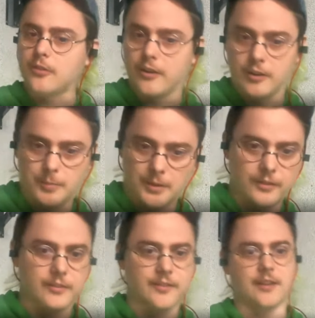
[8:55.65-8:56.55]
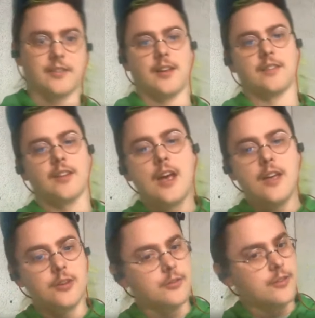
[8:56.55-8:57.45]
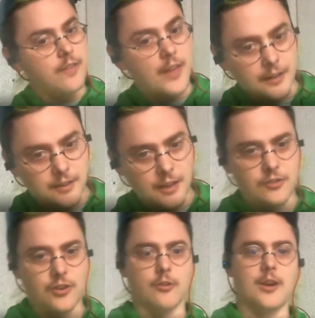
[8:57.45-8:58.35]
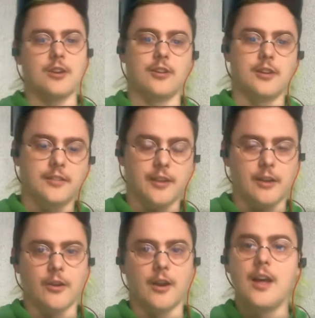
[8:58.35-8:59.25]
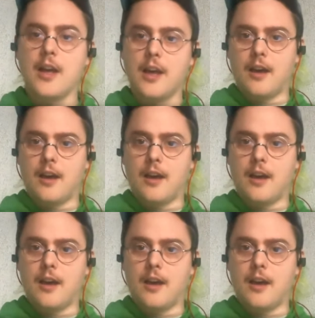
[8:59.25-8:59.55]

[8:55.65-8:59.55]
They started to build these test sets use synthetic data generation, et cetera,